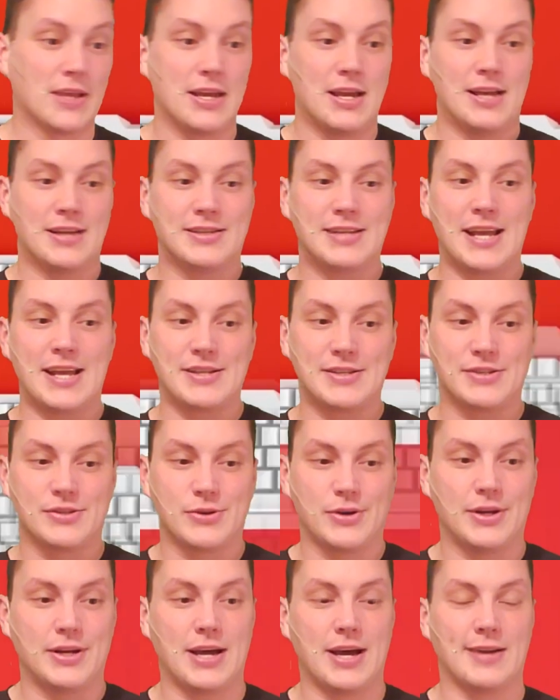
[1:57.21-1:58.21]
Assassin's
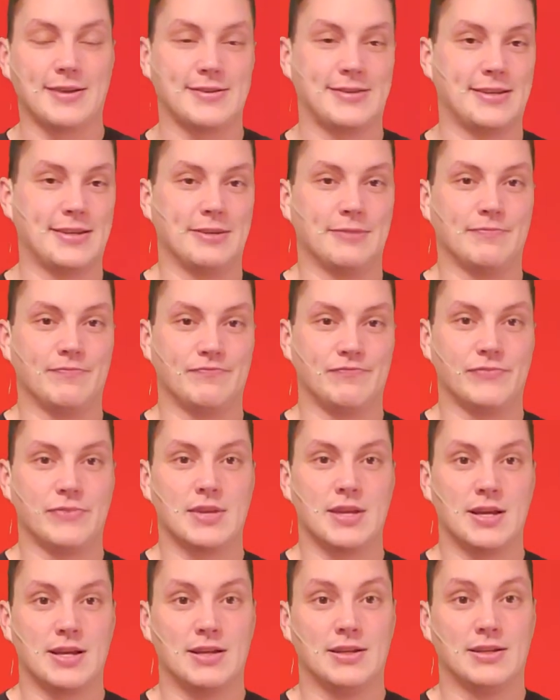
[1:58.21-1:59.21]
Creed Odyssey,
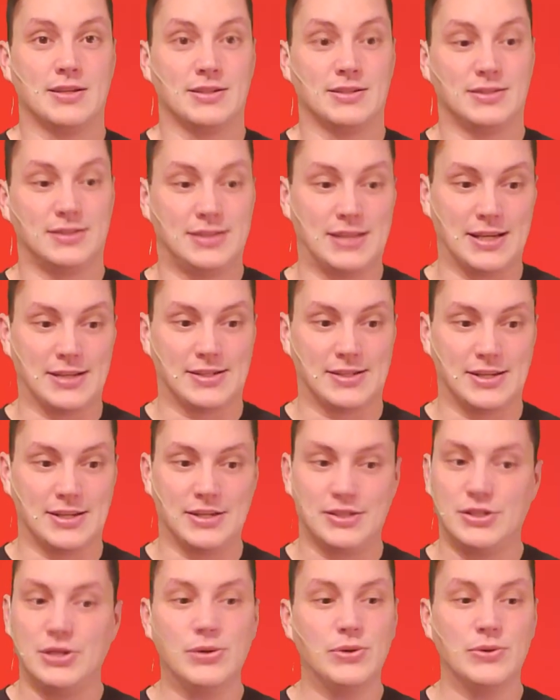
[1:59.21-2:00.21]
Destiny
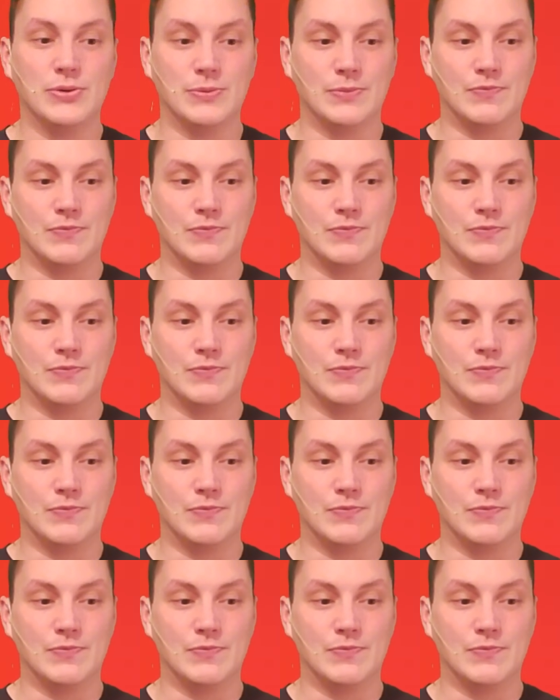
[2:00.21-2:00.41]
2,